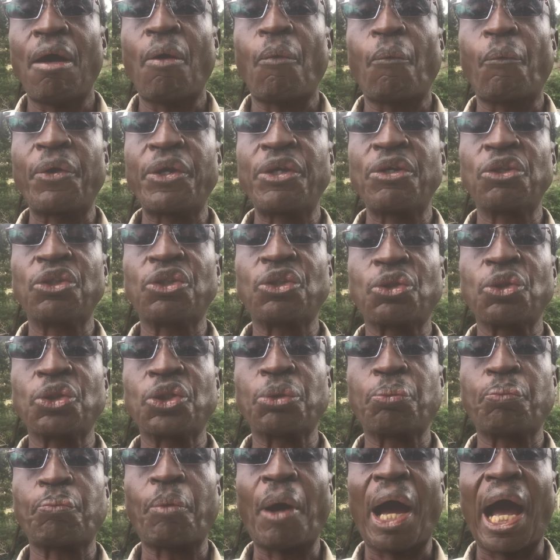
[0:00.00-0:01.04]
we used to
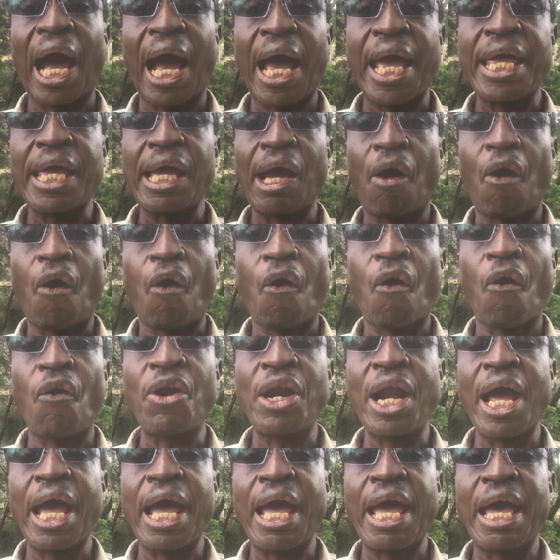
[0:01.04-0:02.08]
spy
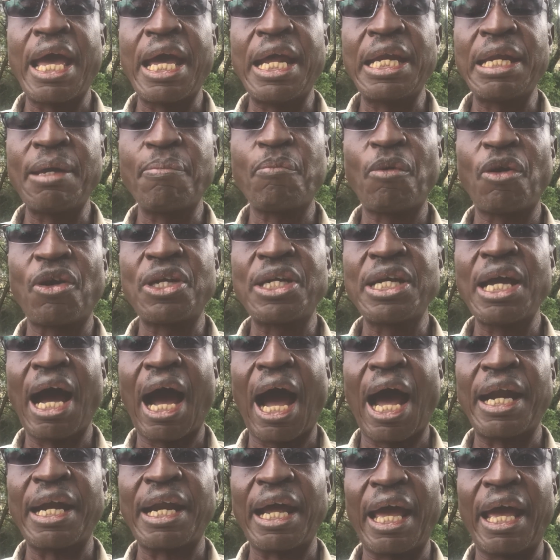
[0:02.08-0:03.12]
on anybody
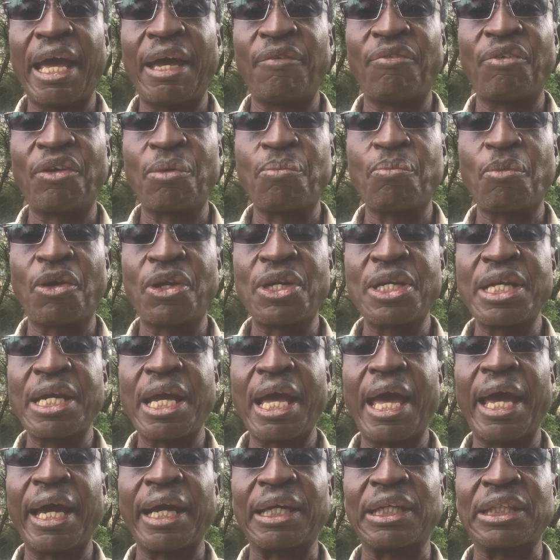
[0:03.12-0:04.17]
and everybody
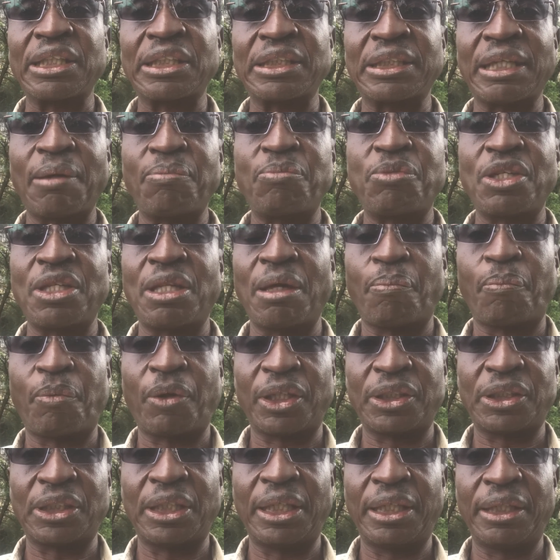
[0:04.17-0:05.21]
except the
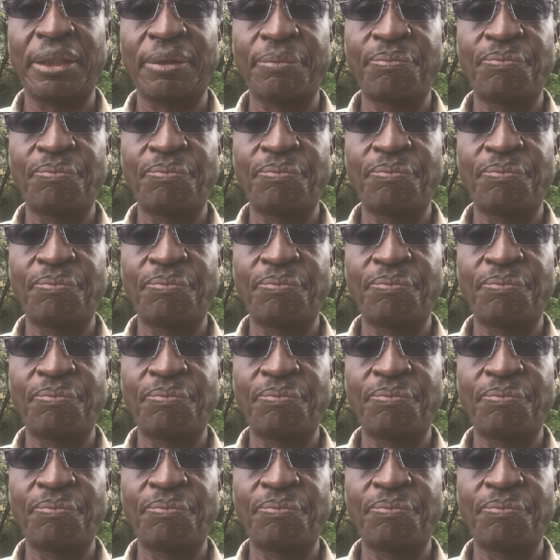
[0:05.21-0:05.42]
president.